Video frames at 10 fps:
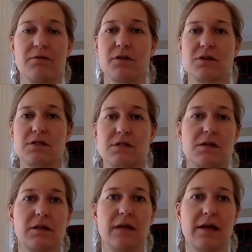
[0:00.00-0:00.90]
first
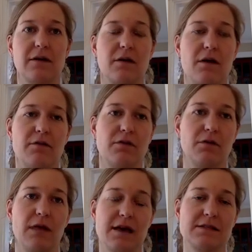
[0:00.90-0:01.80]
letter of your
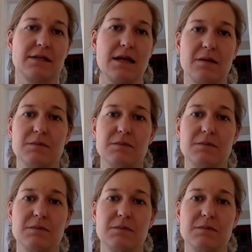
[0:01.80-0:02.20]
last name.